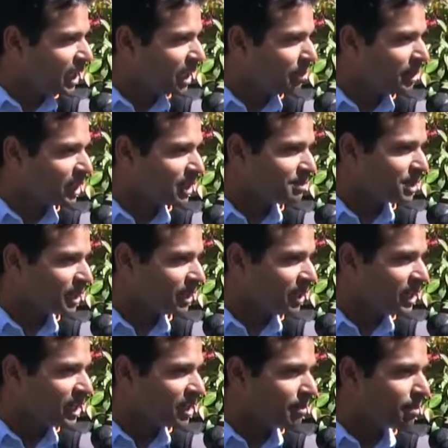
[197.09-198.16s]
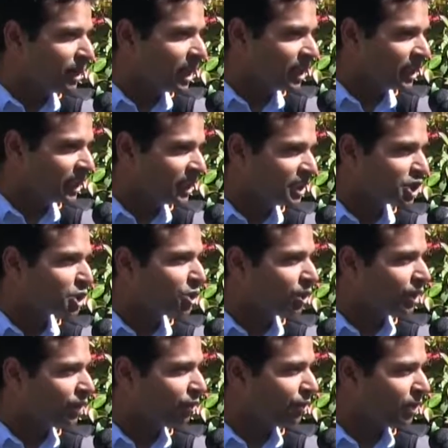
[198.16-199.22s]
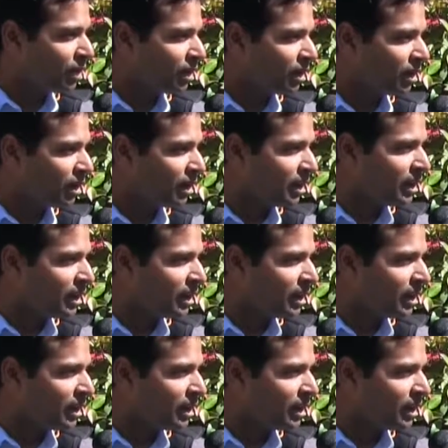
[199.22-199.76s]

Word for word: it becomes a really compelling story for